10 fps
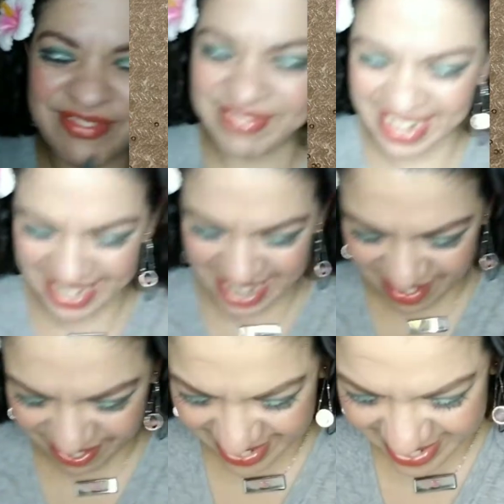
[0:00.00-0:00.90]

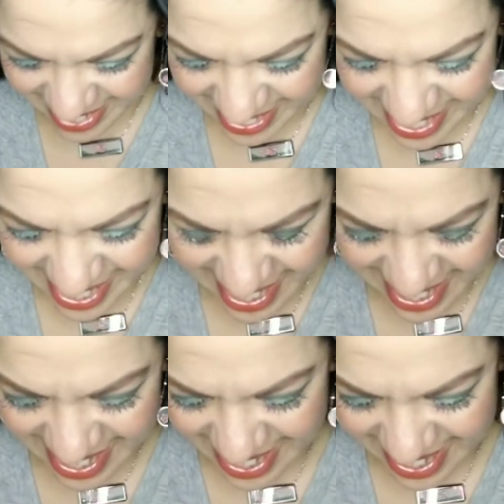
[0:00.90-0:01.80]
pineapples.
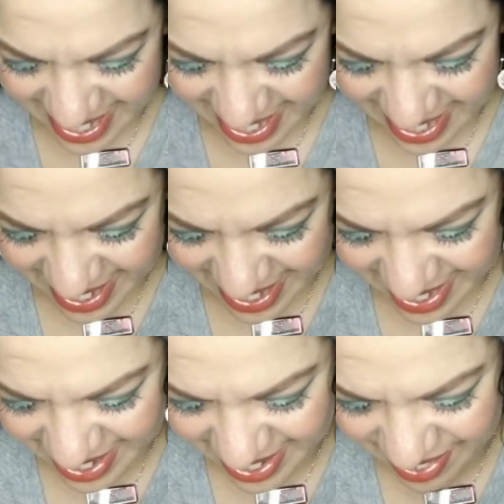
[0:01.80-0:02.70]

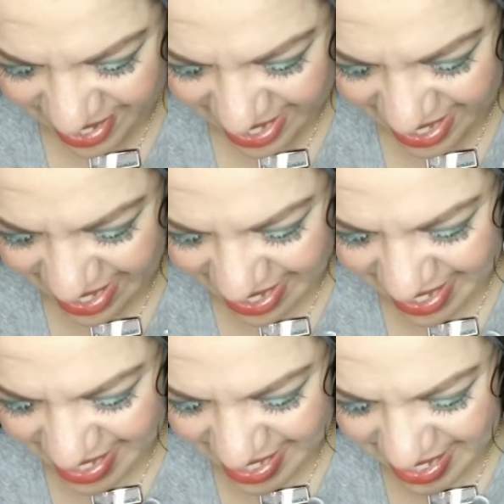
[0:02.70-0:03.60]
Oh my
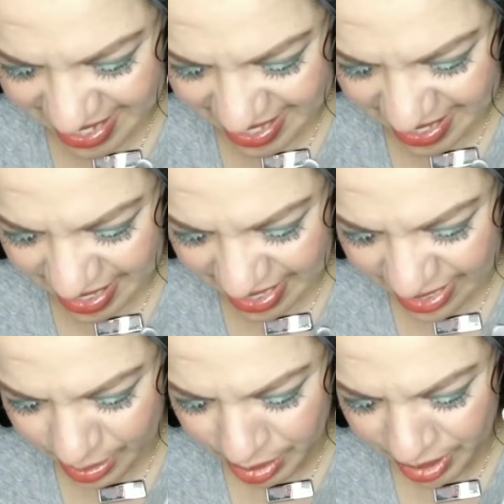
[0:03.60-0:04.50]
gosh, let's see.
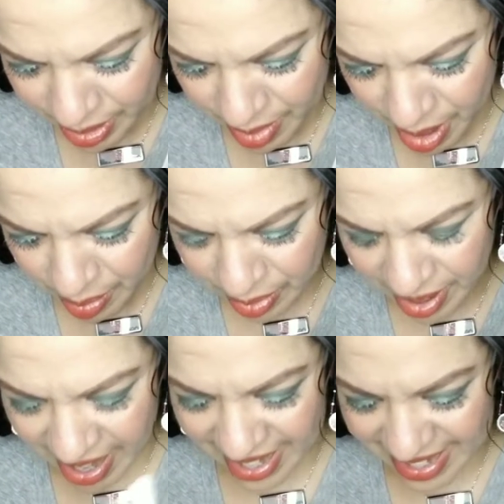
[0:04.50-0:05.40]
Let's put them
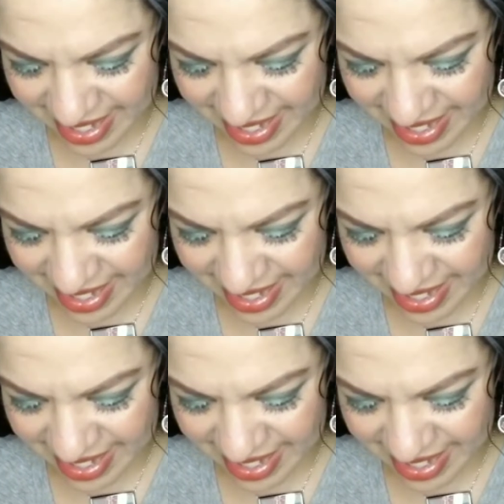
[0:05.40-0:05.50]
upright.